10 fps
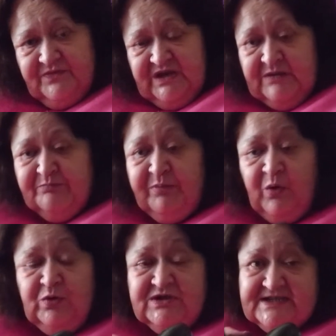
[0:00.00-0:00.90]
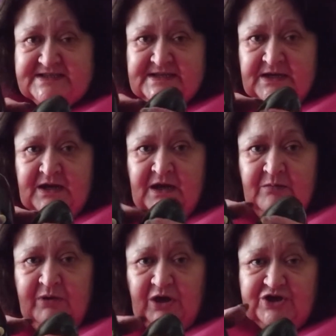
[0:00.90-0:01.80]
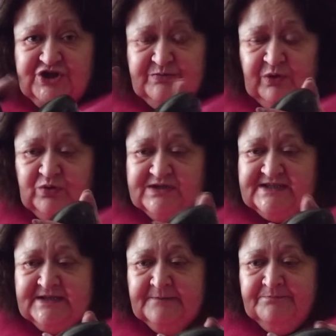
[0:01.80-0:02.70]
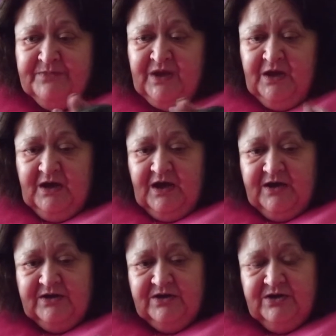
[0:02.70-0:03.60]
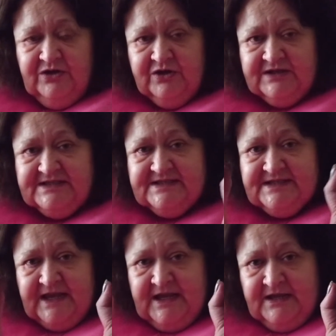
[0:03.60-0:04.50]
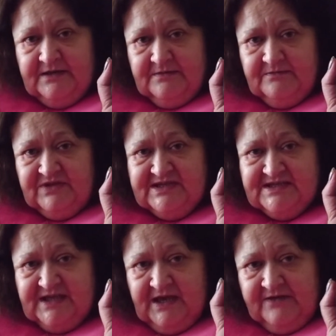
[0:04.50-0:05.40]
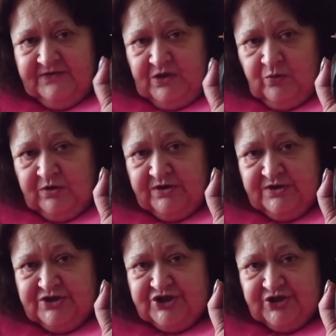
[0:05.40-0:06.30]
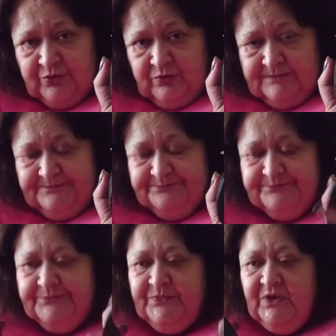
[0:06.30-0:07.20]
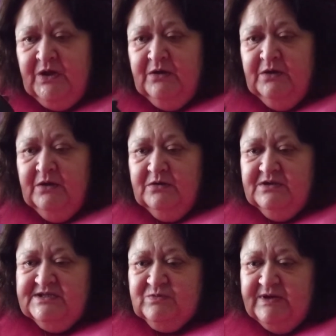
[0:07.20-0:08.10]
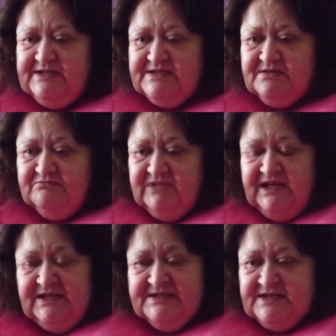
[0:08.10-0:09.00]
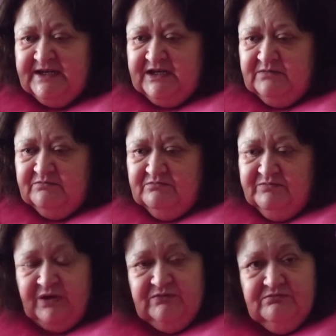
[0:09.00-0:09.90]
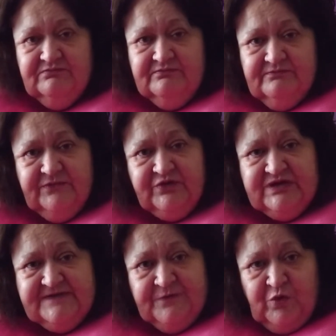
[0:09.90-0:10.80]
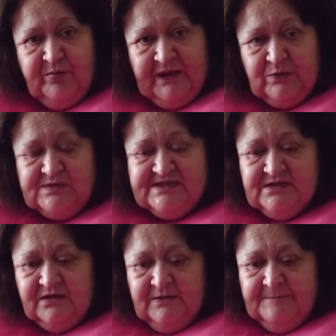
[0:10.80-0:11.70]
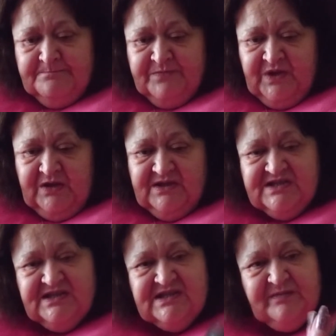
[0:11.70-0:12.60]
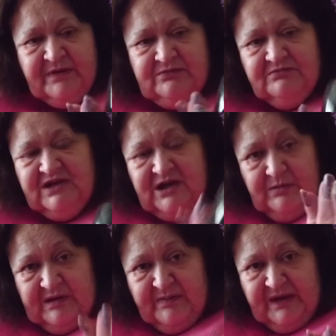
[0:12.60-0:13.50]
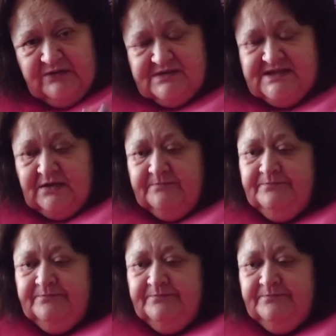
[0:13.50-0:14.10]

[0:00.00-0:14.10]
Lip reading: They are boulders, polished boulders. And you can see this is the heavier one of the two. This weighs easily about 3 to 4 pounds. This is about a couple of pounds.